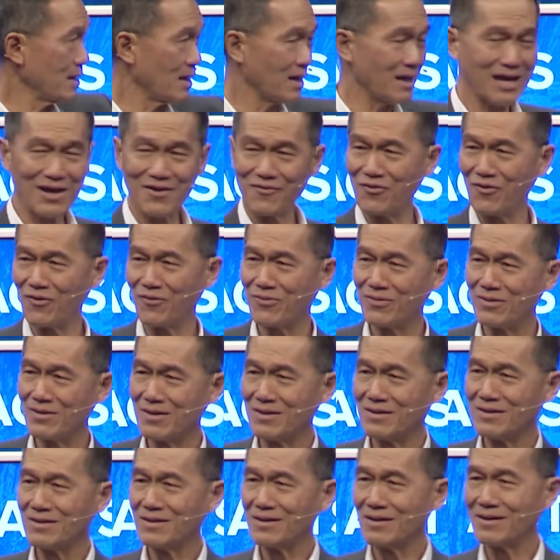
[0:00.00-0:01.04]
the life of
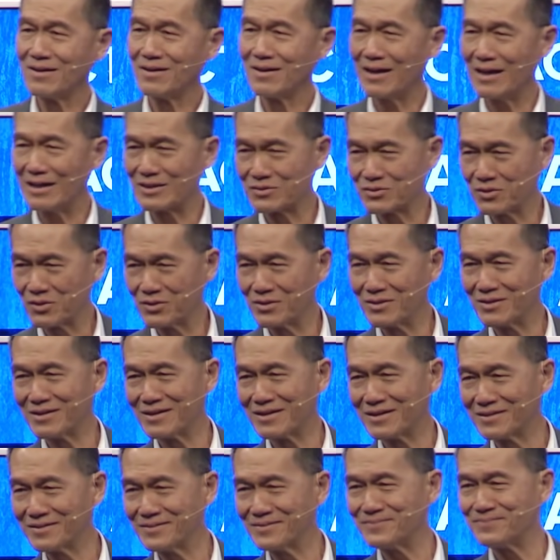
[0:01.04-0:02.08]

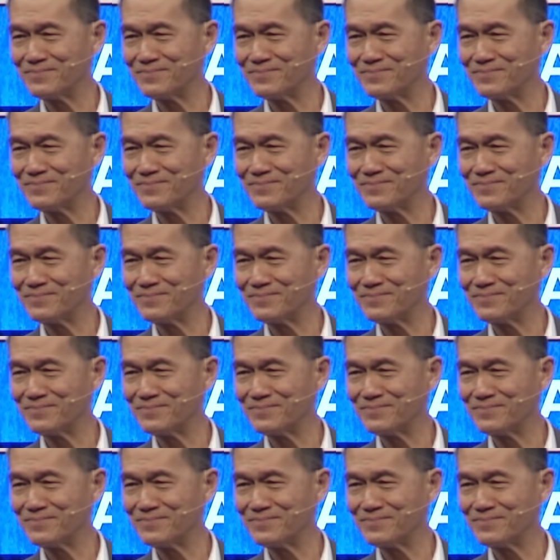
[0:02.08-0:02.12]
attorney.